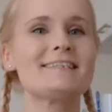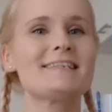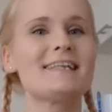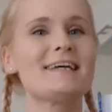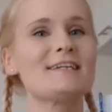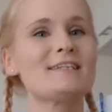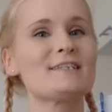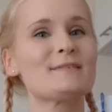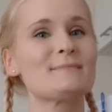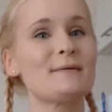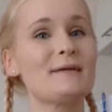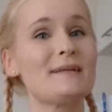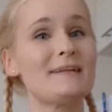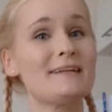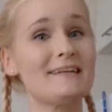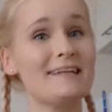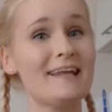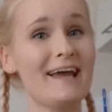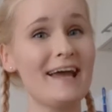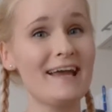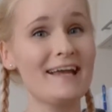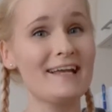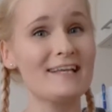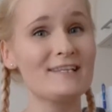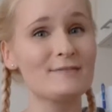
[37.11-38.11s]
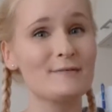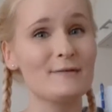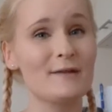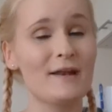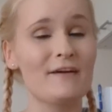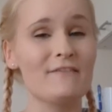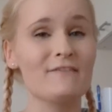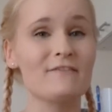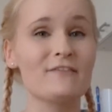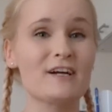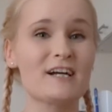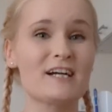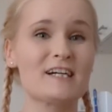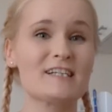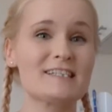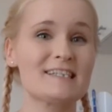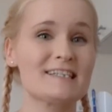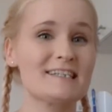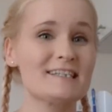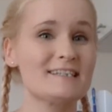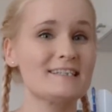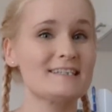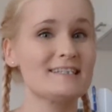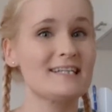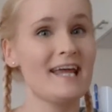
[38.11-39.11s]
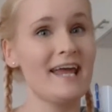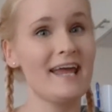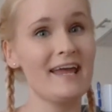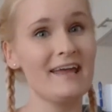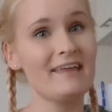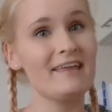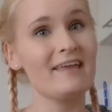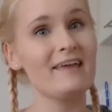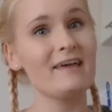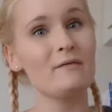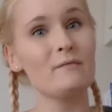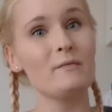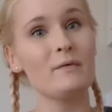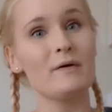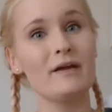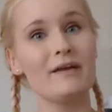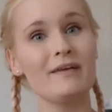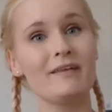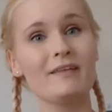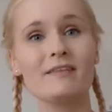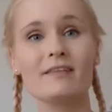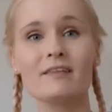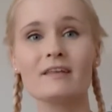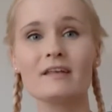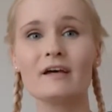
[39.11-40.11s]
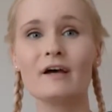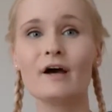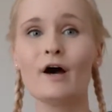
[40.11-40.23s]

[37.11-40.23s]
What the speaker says: There's been days when I've forgotten to take it with